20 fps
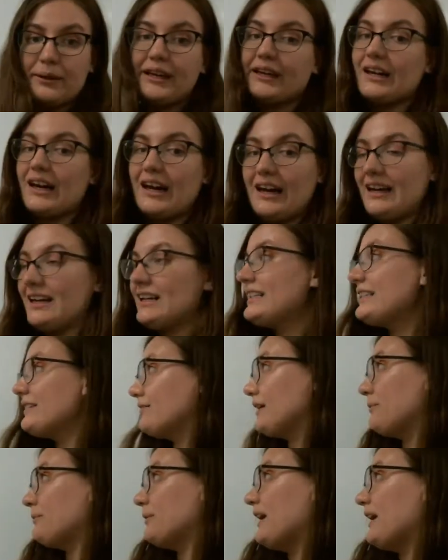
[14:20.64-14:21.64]
Because,
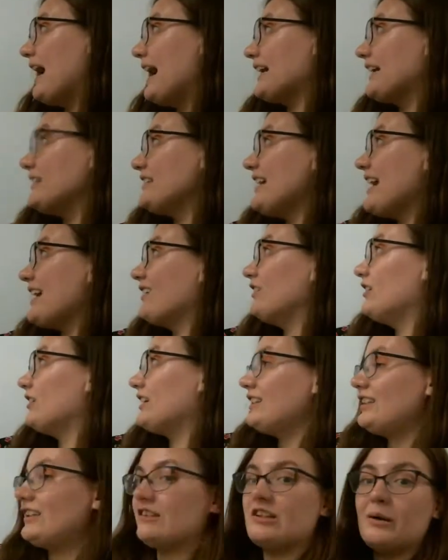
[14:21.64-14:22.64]
remember, I can take a look
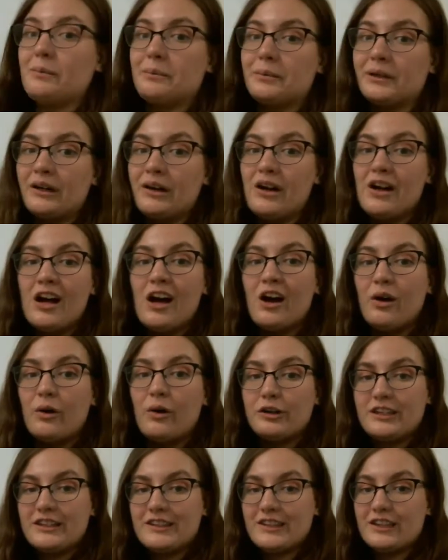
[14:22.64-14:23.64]
at this number.
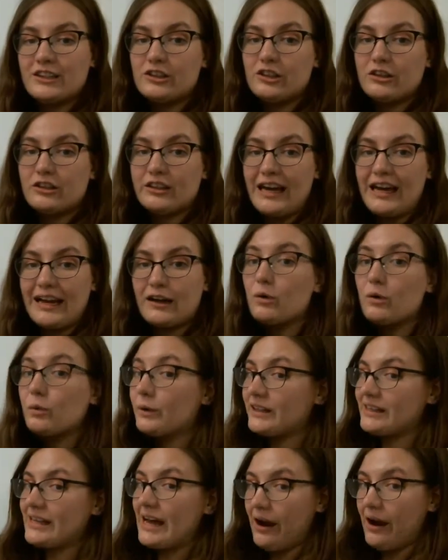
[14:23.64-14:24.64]
What does it look like
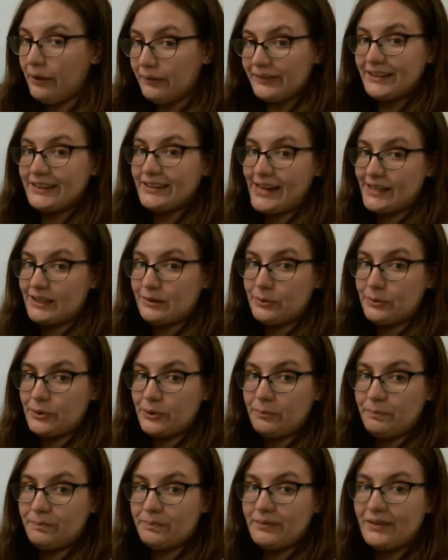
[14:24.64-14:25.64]
without the
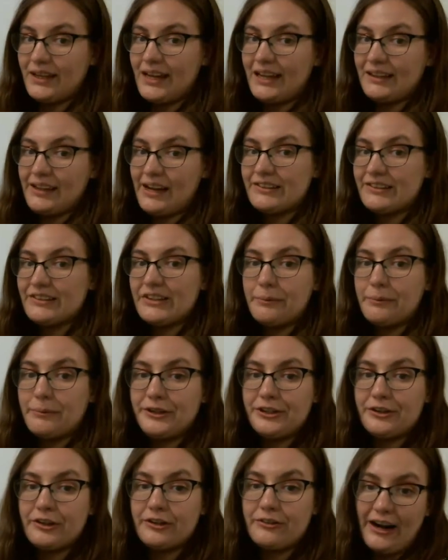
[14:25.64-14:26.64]
decimal? And that's the number
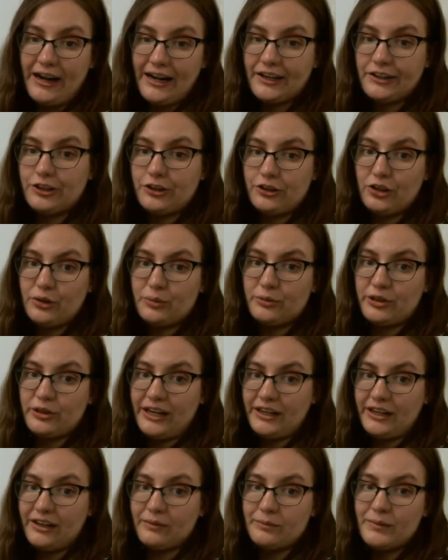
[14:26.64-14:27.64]
you could write in your
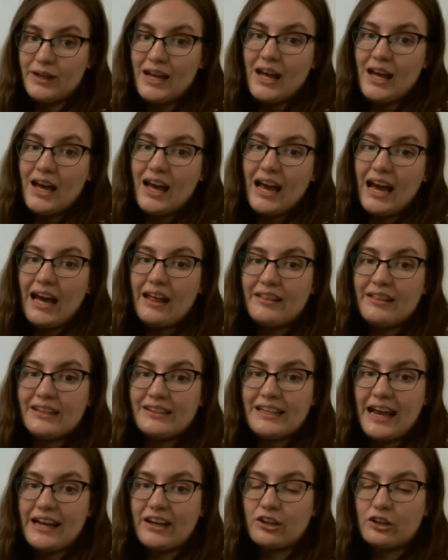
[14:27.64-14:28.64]
numerator. And then
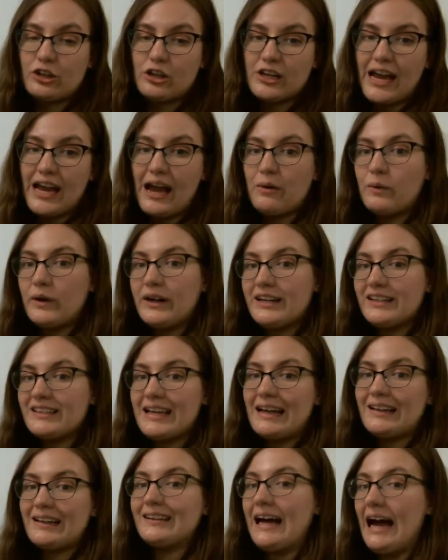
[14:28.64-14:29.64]
take a look at what is
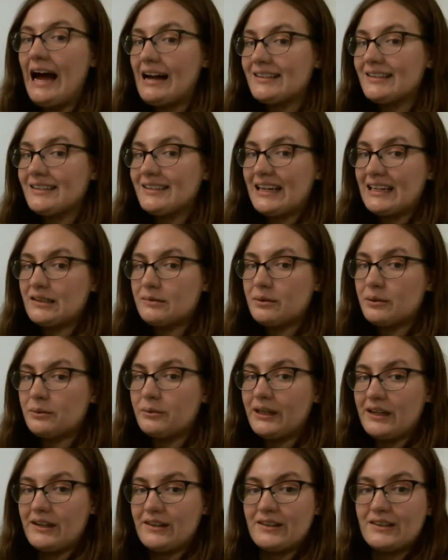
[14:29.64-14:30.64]
that last decimal
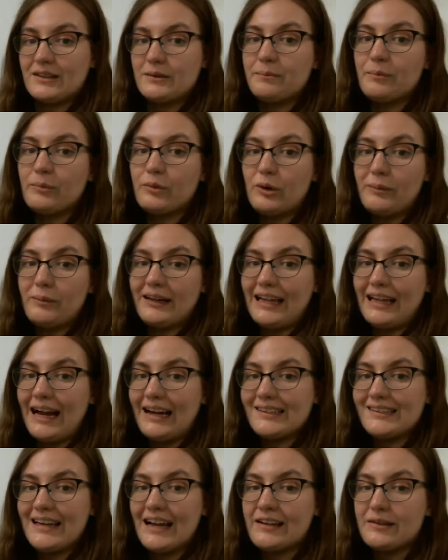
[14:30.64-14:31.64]
place. Well, my
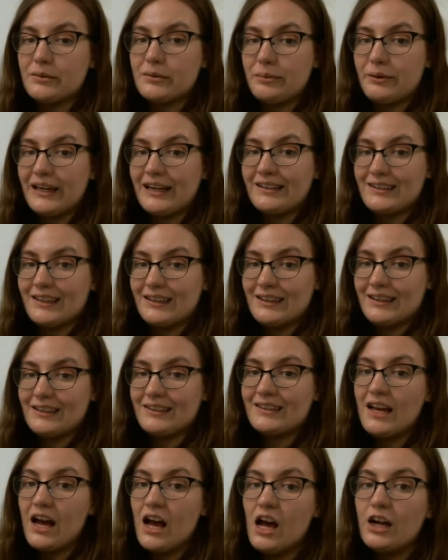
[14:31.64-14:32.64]
last decimal place in
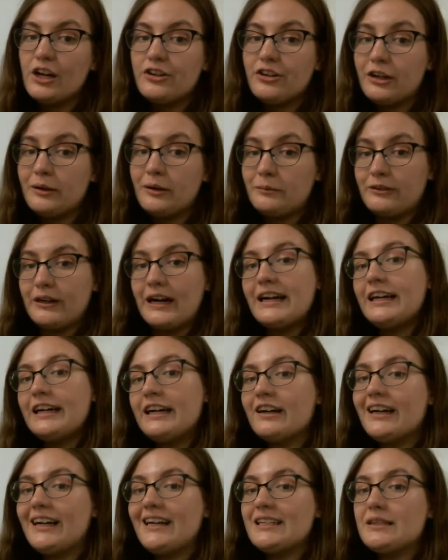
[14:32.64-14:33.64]
this number right
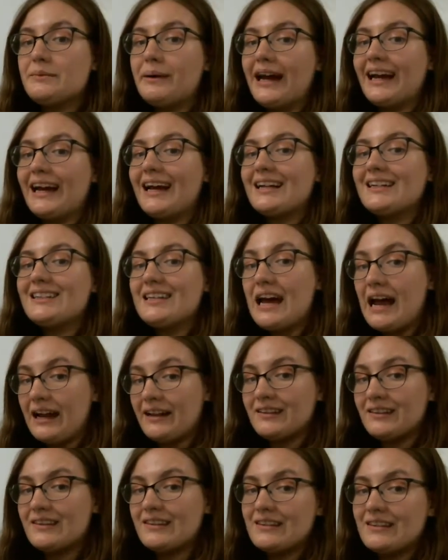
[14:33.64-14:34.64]
here is my
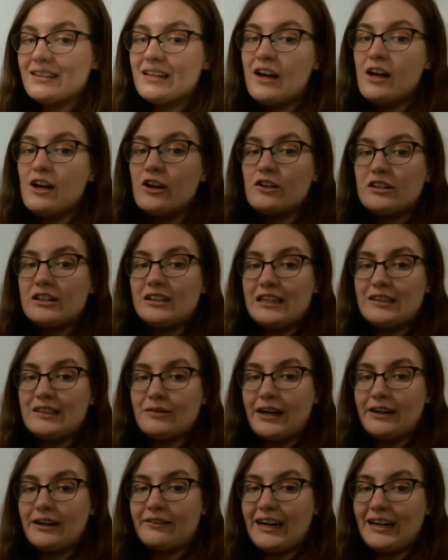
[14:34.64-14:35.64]
tenths, so that's
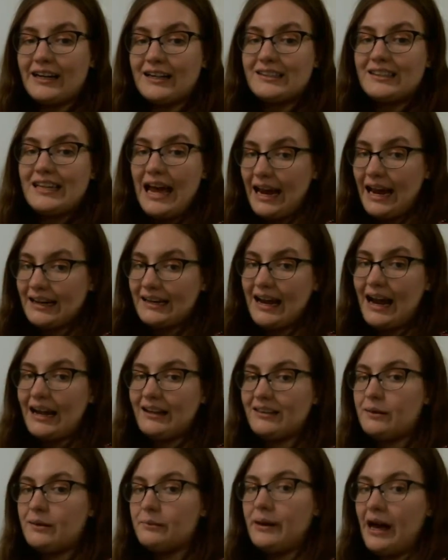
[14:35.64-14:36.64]
why I write 10
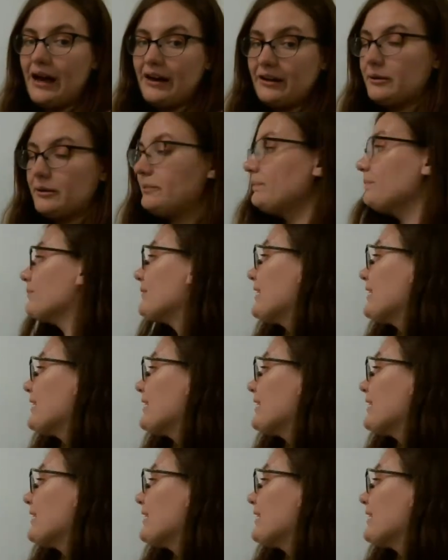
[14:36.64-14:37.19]
at the bottom.